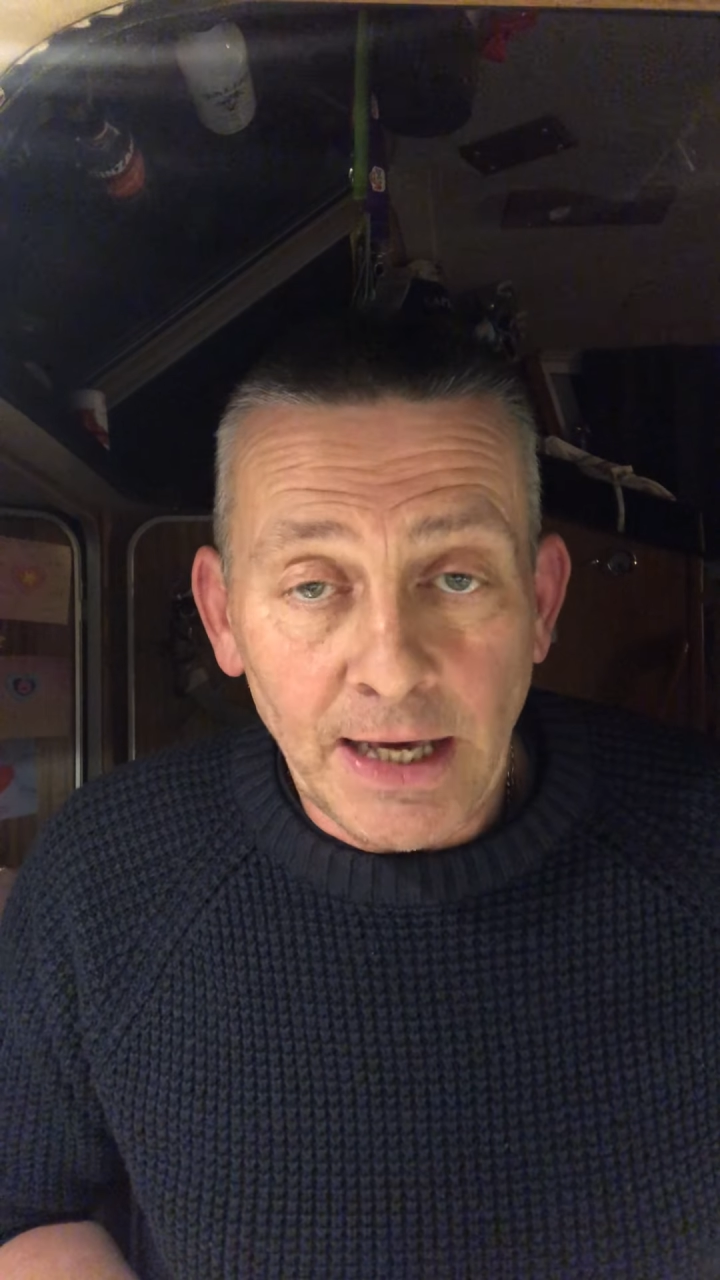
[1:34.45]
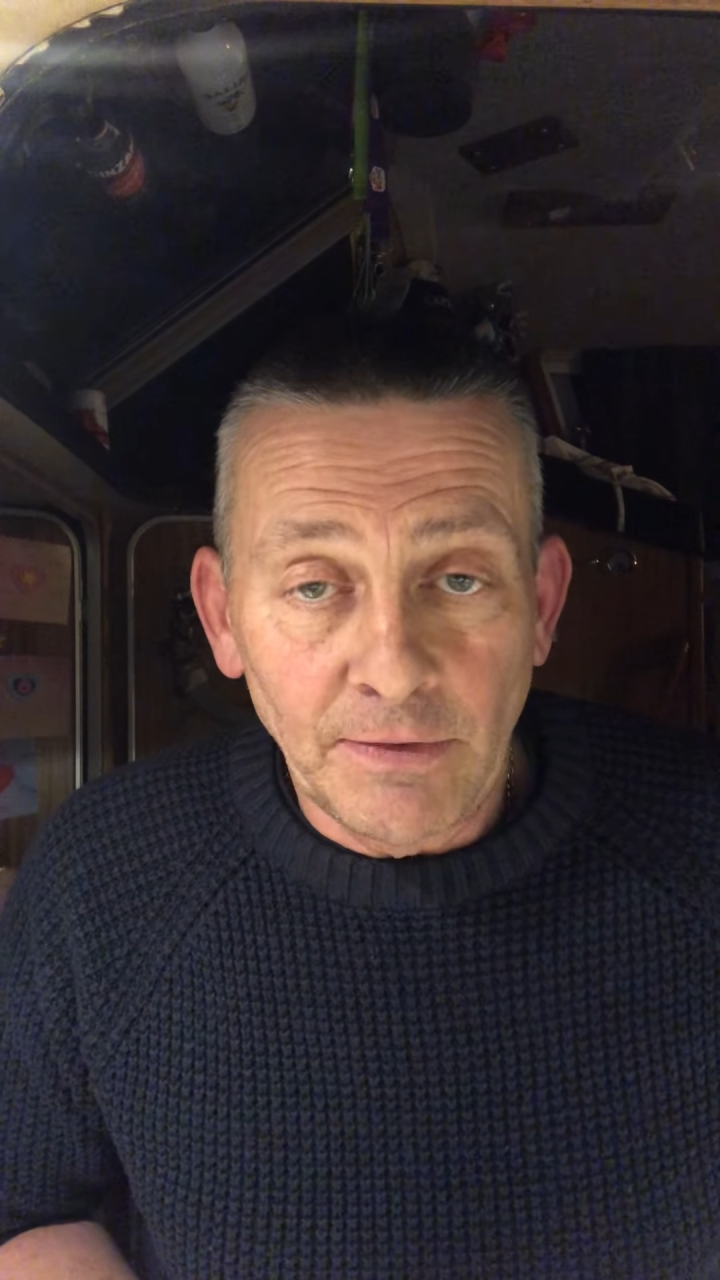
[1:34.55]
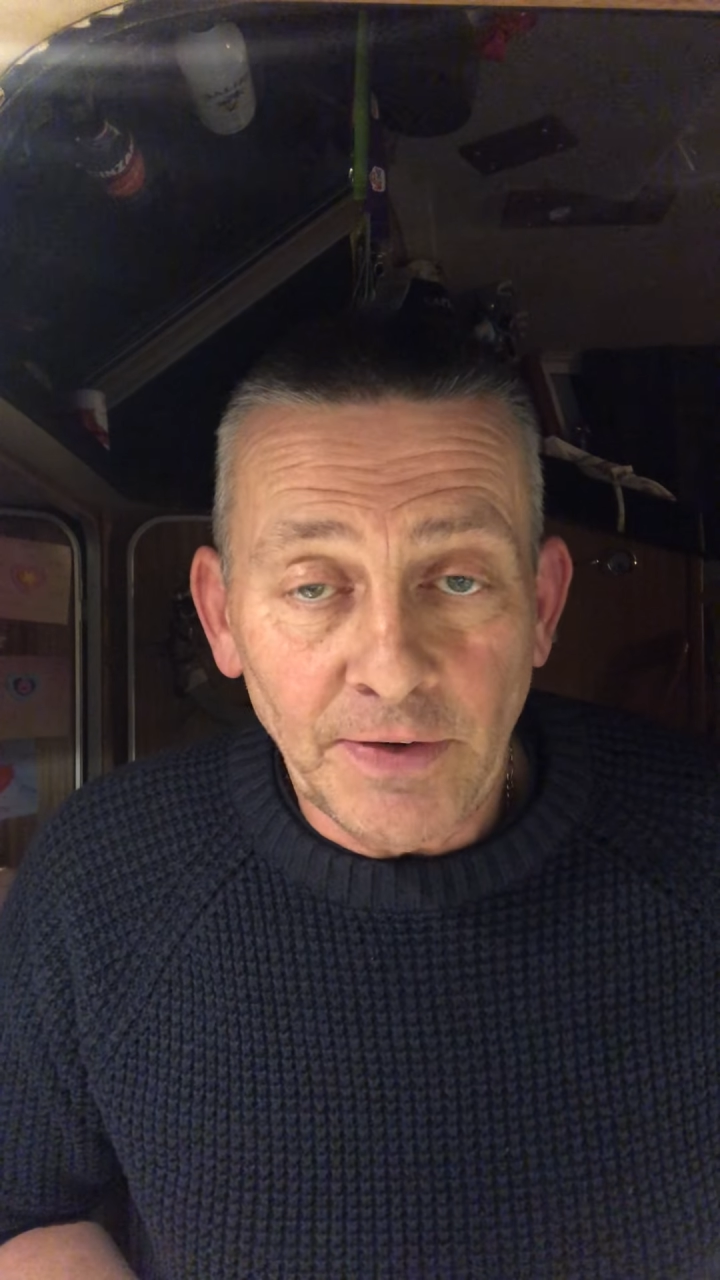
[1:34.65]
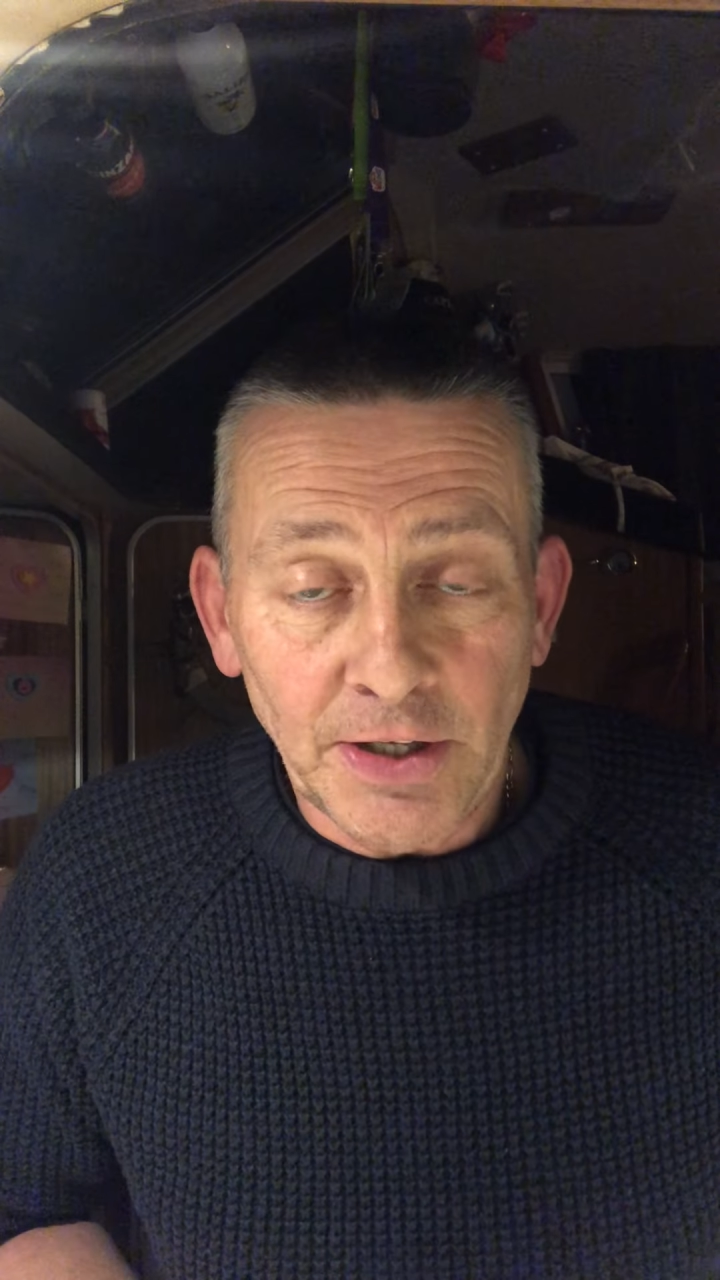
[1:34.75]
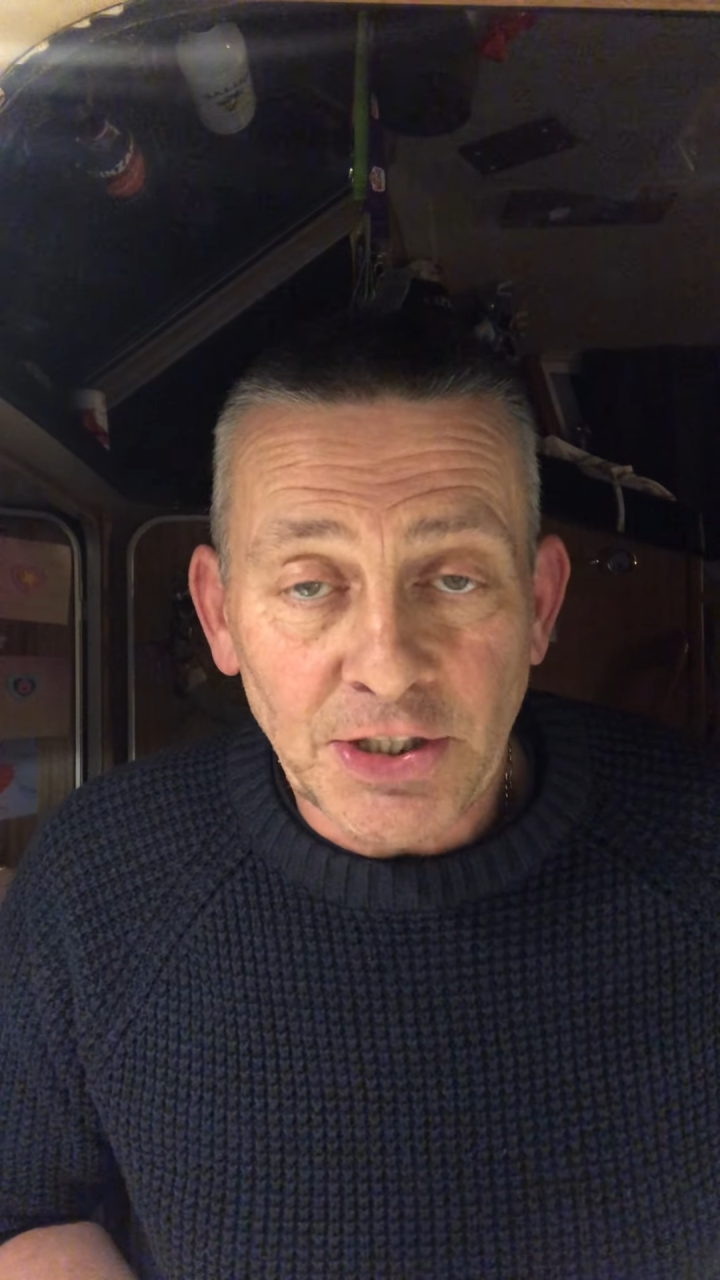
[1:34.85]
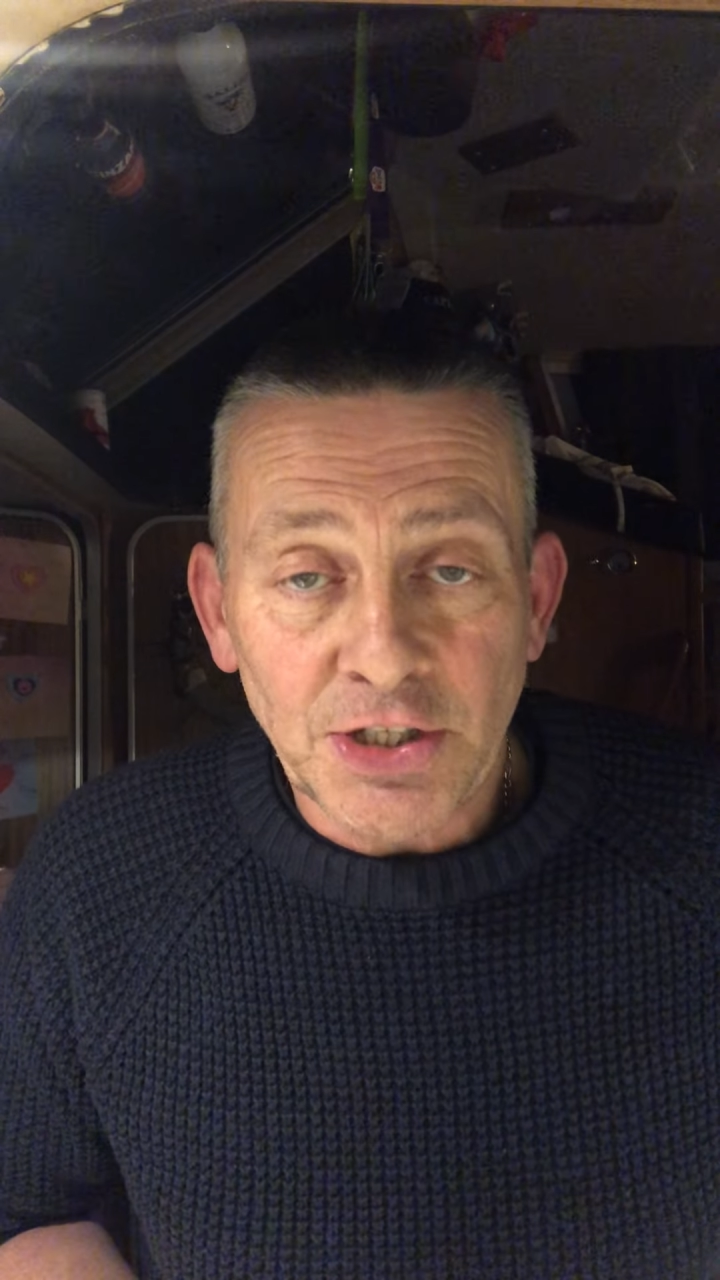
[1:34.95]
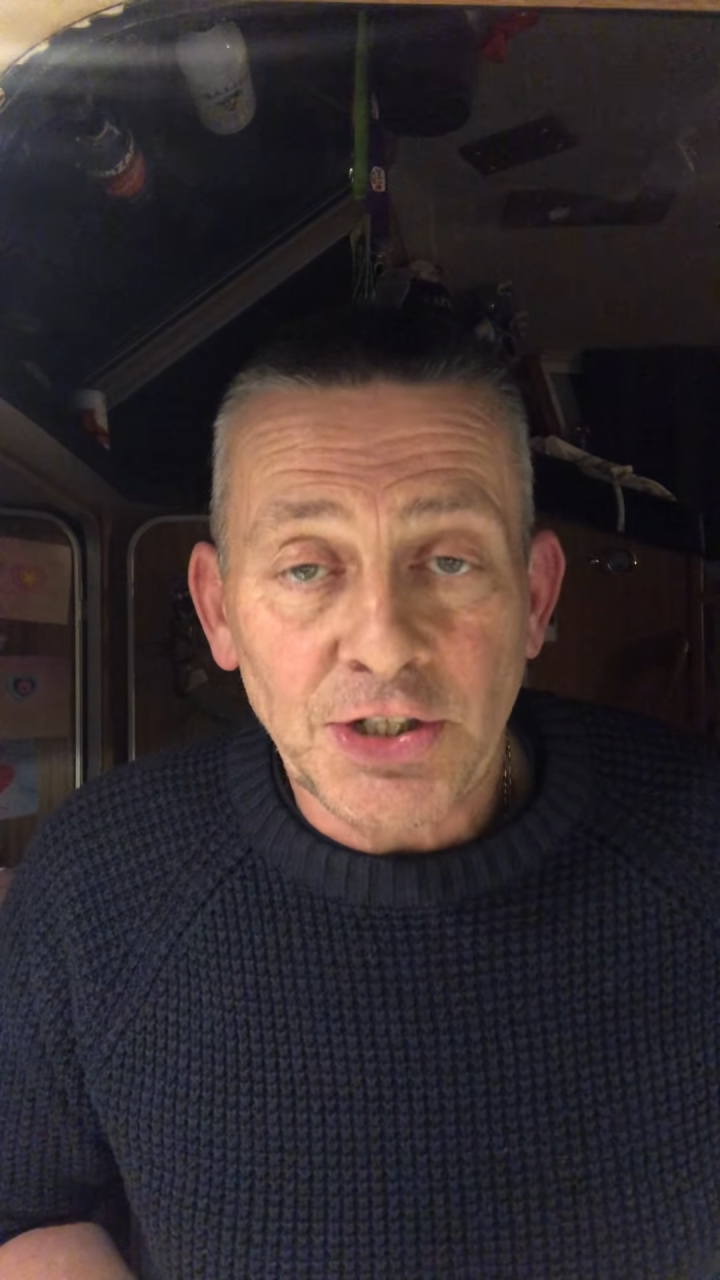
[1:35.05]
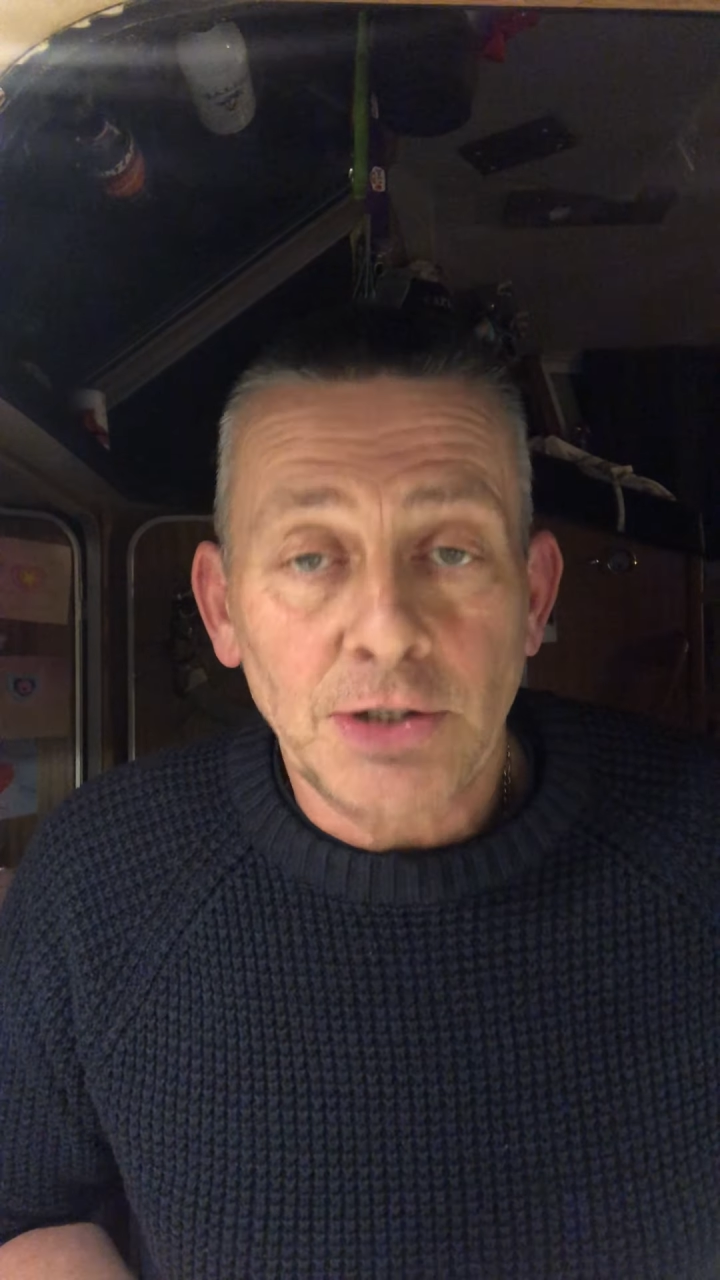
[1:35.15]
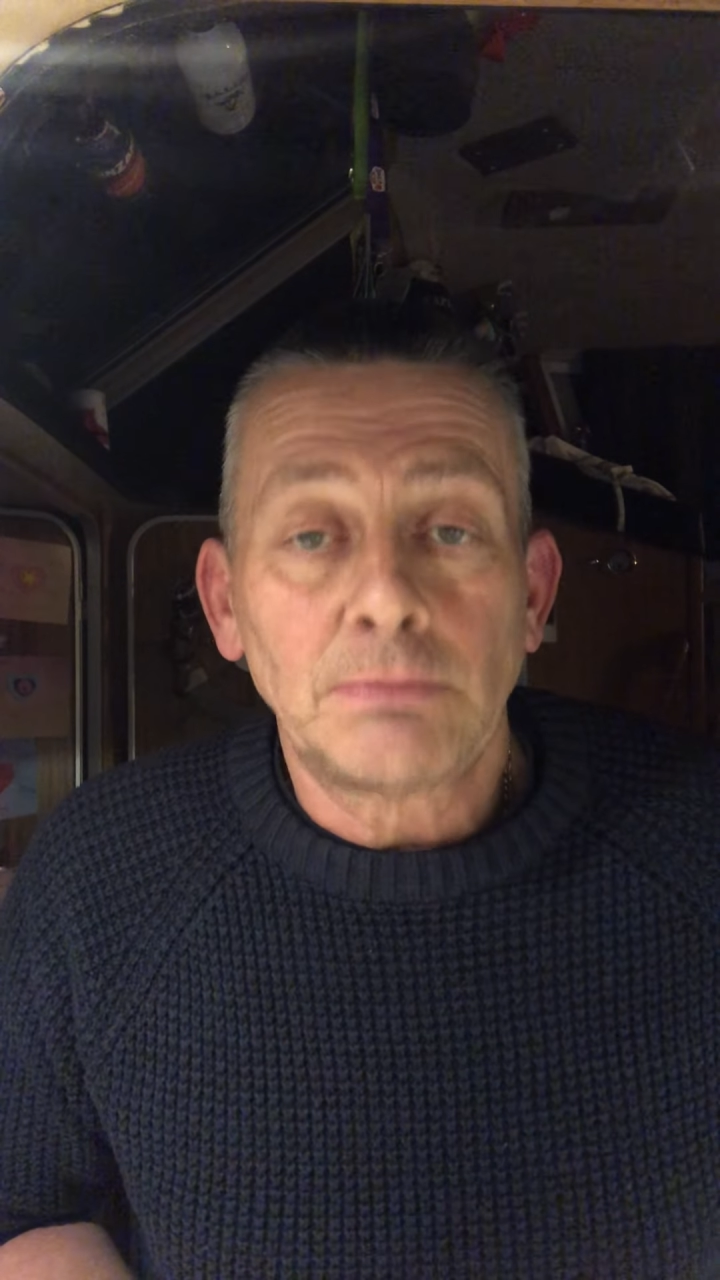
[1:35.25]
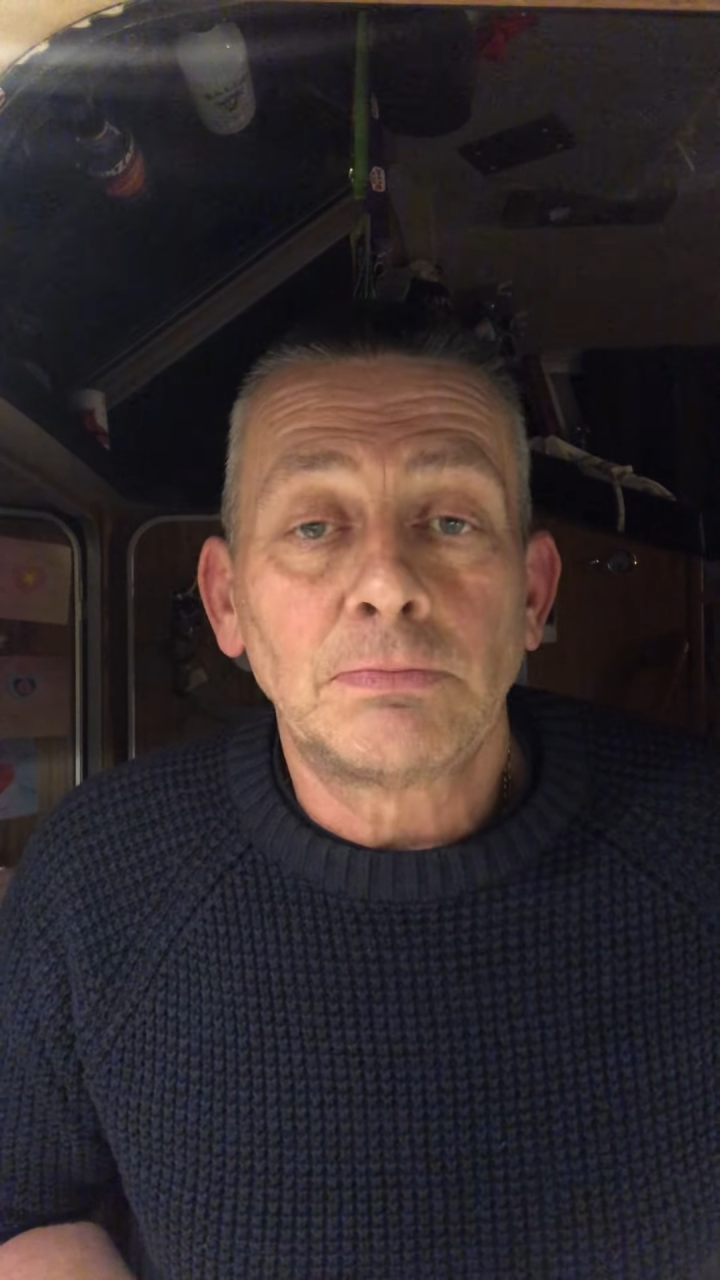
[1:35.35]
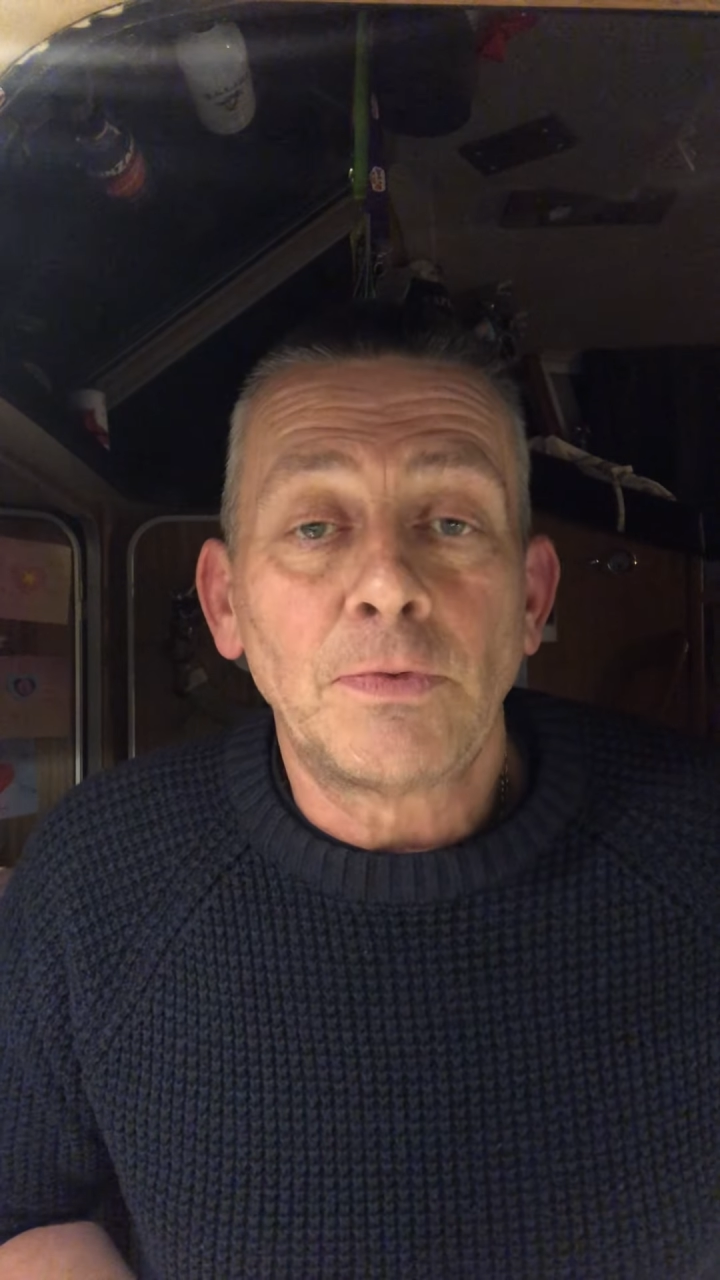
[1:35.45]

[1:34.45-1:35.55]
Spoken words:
converters